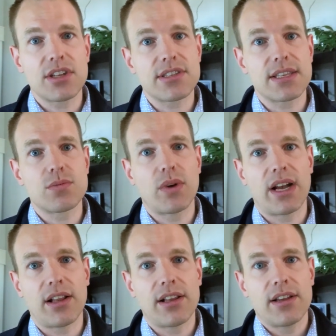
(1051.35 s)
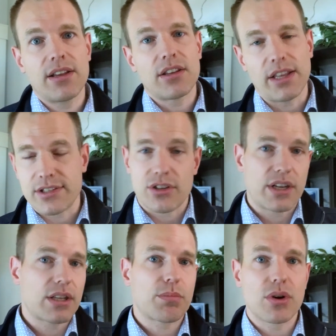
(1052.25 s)
It says, well, let's
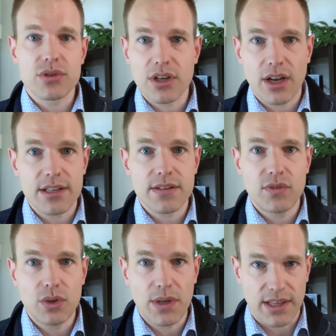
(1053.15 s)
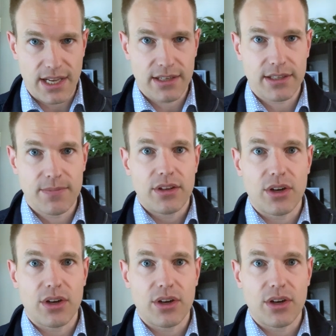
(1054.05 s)
look at the pros and cons of doing that.